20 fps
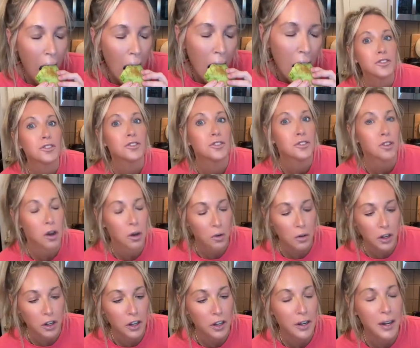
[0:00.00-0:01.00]
So
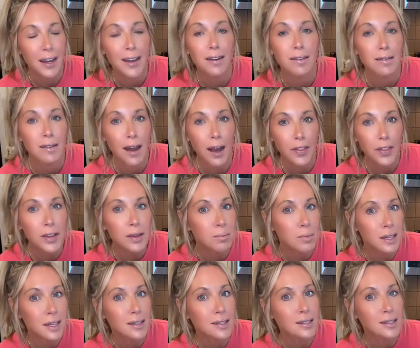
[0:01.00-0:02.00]
good. Nothing
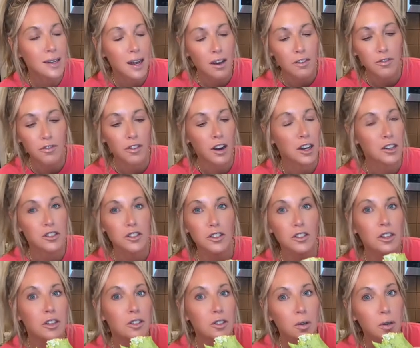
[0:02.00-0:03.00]
beats a fresh
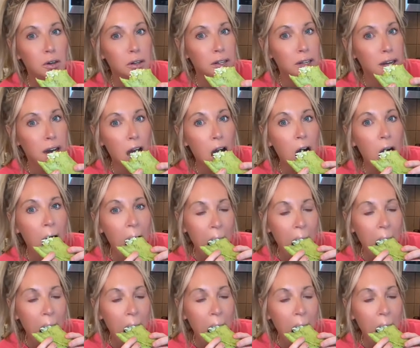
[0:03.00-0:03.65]
tortilla.